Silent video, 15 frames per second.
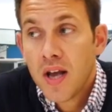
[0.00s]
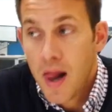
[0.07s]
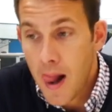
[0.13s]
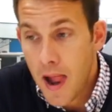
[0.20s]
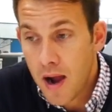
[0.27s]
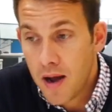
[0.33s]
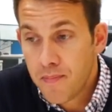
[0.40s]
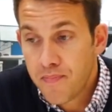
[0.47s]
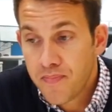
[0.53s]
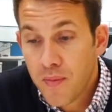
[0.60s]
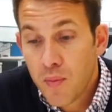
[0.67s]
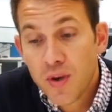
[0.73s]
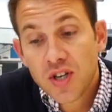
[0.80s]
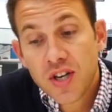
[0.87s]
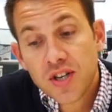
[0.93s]

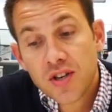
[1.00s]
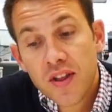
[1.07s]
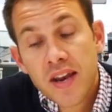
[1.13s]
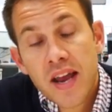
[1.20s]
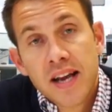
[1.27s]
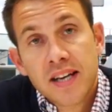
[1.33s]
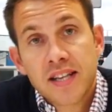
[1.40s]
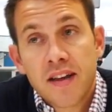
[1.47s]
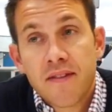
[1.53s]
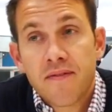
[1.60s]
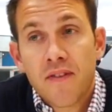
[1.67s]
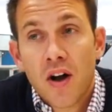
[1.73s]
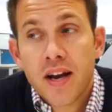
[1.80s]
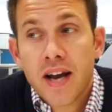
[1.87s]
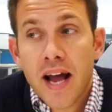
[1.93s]
Which gets to the next thing,
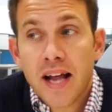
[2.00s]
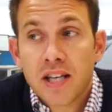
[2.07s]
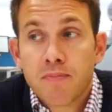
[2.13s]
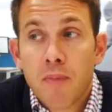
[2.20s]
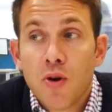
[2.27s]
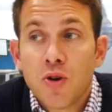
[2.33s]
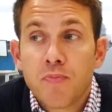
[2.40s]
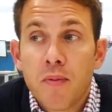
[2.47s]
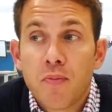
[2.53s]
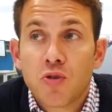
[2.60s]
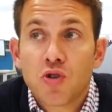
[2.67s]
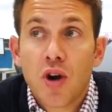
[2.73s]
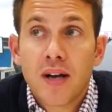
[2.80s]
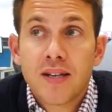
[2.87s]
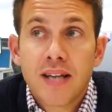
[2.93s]
finance. Most people
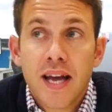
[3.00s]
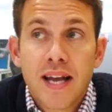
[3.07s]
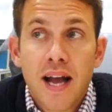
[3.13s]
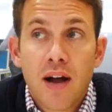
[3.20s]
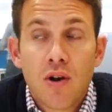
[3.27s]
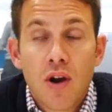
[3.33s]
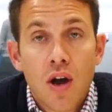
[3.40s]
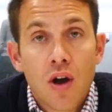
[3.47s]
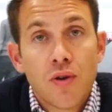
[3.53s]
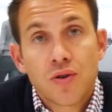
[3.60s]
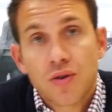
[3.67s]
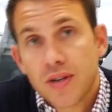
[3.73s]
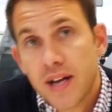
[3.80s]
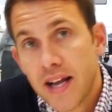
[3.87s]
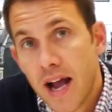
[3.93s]
try and take out loans
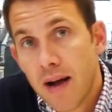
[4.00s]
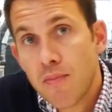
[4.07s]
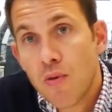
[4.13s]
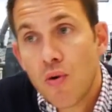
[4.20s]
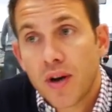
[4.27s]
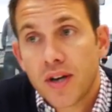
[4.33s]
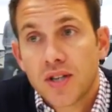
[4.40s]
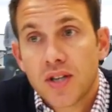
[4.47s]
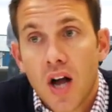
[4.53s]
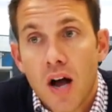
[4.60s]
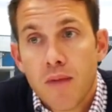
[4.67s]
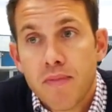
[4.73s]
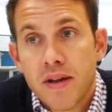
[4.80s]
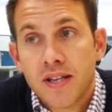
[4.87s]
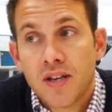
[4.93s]
or take out a mortgage to start a
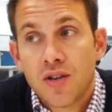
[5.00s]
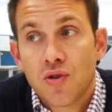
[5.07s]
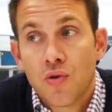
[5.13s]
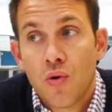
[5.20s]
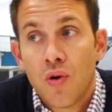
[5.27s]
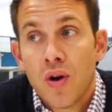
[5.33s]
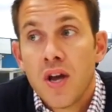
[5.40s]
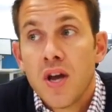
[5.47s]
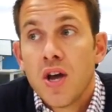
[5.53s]
business, or